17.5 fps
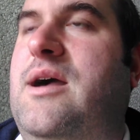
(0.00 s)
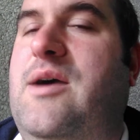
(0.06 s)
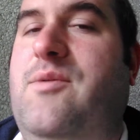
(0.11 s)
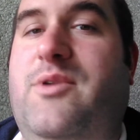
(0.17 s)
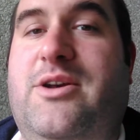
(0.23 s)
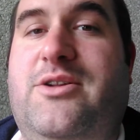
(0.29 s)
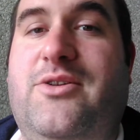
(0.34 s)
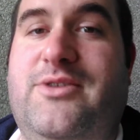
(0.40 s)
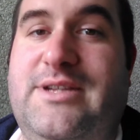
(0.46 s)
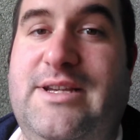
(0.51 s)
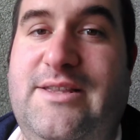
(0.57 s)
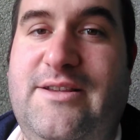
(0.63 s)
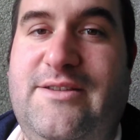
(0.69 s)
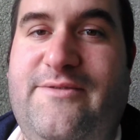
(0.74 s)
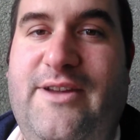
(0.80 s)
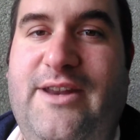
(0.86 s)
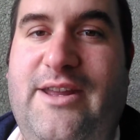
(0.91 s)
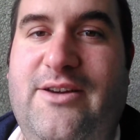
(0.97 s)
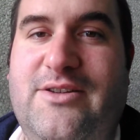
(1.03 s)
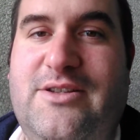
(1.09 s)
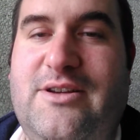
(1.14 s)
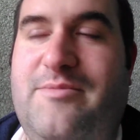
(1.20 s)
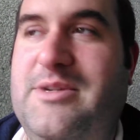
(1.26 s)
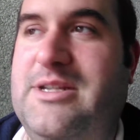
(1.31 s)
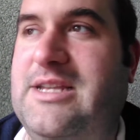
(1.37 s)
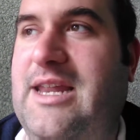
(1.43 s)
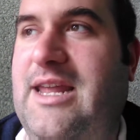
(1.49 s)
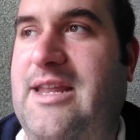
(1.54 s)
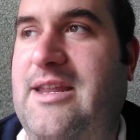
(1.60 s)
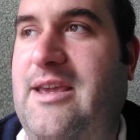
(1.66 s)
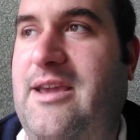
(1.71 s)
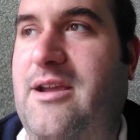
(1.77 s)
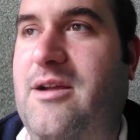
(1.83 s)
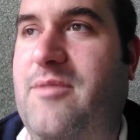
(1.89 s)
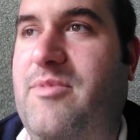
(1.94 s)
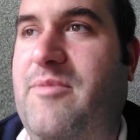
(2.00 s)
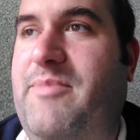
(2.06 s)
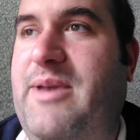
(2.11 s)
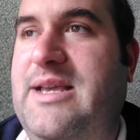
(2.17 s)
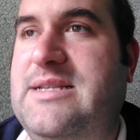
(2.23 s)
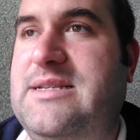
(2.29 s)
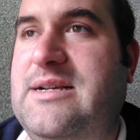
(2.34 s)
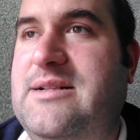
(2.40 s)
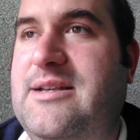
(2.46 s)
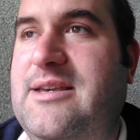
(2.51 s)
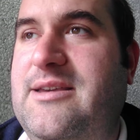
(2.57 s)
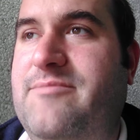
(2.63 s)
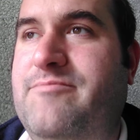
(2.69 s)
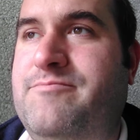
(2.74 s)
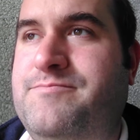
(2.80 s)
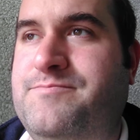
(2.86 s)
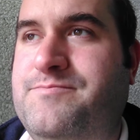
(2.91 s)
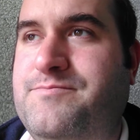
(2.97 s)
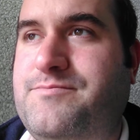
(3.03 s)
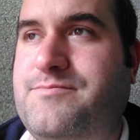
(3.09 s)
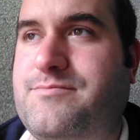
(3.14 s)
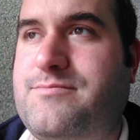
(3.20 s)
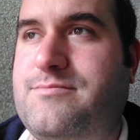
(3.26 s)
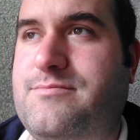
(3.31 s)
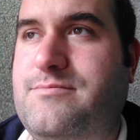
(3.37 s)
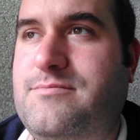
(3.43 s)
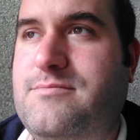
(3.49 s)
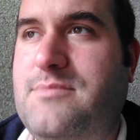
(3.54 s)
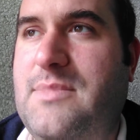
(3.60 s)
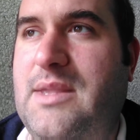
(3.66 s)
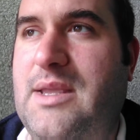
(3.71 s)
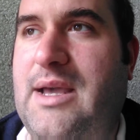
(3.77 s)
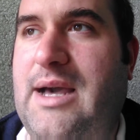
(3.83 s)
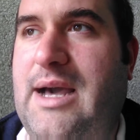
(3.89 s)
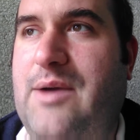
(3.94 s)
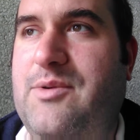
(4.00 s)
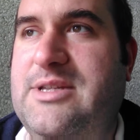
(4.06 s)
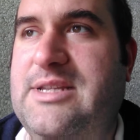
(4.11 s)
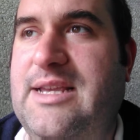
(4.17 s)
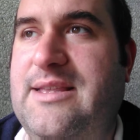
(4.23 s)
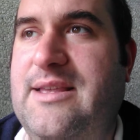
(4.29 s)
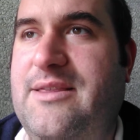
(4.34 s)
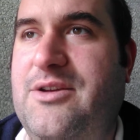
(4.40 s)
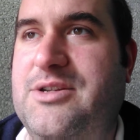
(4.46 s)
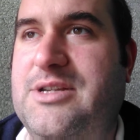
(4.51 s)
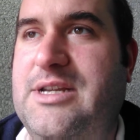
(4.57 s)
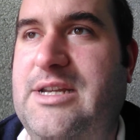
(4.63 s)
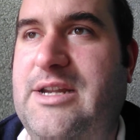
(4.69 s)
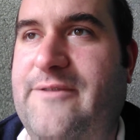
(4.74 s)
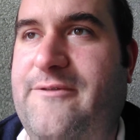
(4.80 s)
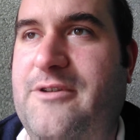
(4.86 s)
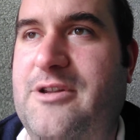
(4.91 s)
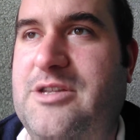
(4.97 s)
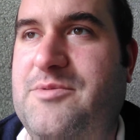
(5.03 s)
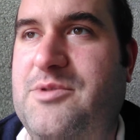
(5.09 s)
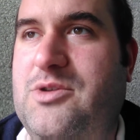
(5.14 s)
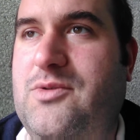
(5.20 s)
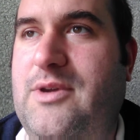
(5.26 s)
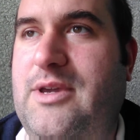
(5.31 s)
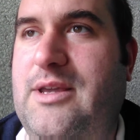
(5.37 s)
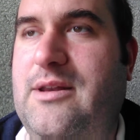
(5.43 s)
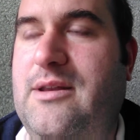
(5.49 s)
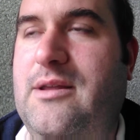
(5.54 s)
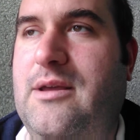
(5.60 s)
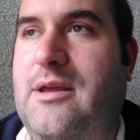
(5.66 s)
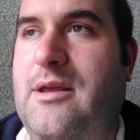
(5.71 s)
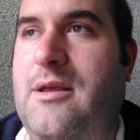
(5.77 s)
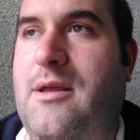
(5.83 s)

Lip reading: I'm going to close out this video, so I'm just going to end it here. But basically, I would say that there's a difference between